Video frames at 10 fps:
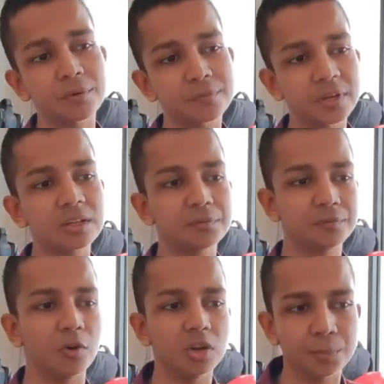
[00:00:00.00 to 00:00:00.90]

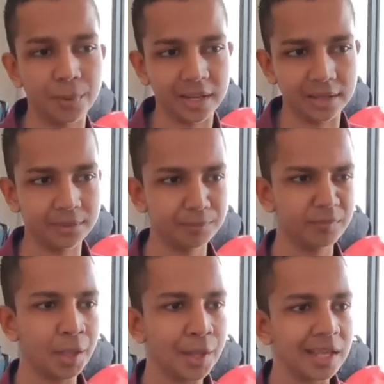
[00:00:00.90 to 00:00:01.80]
perfect font pairing.
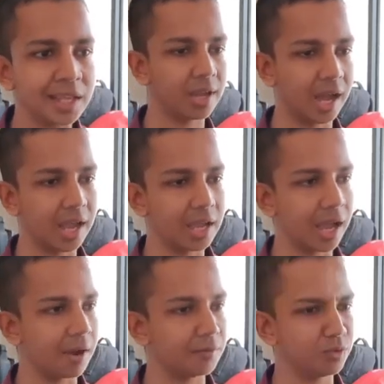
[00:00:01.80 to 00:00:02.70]
By the way, I
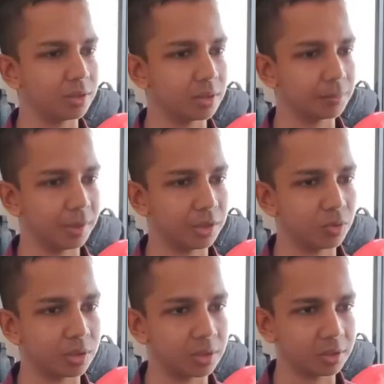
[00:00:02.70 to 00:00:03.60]
have to
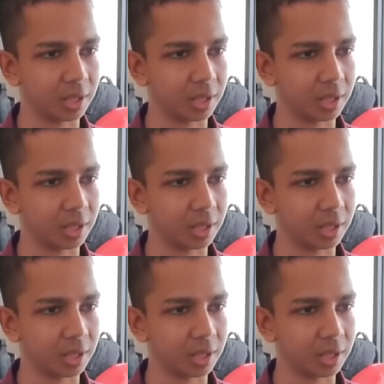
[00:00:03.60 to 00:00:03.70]
make you